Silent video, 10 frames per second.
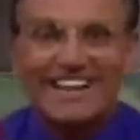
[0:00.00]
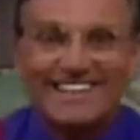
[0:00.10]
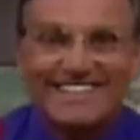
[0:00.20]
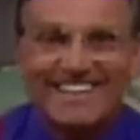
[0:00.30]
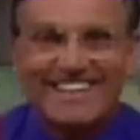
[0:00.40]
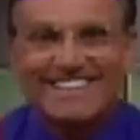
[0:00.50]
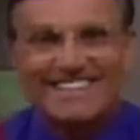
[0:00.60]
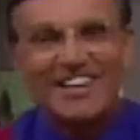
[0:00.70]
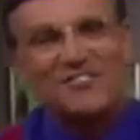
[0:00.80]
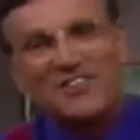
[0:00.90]
in the
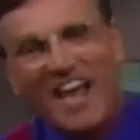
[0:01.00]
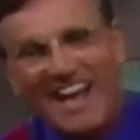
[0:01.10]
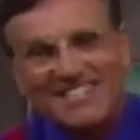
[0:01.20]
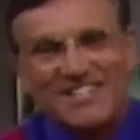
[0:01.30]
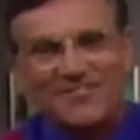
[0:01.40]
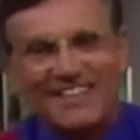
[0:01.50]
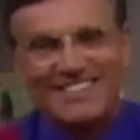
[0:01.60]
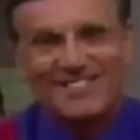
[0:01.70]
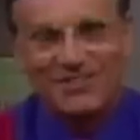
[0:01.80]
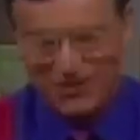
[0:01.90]
thing, that we actually made
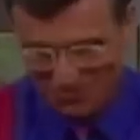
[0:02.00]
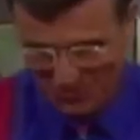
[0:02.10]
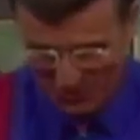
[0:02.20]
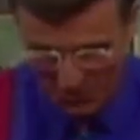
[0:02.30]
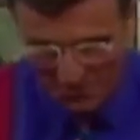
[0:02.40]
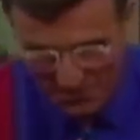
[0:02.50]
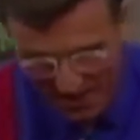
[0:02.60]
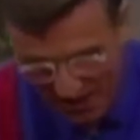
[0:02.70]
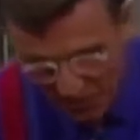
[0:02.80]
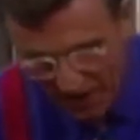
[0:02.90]
the sauce from a roux.
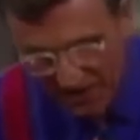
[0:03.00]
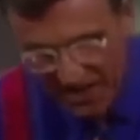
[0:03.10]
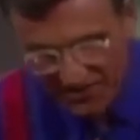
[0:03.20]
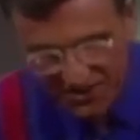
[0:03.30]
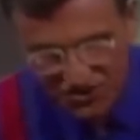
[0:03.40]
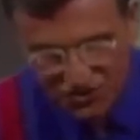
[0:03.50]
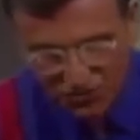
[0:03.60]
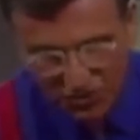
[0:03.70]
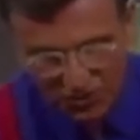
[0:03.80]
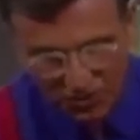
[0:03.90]
Well, this is
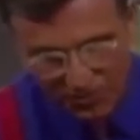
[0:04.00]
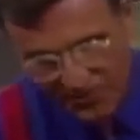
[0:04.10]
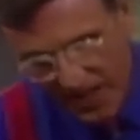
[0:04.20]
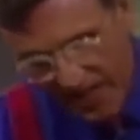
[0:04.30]
a roux.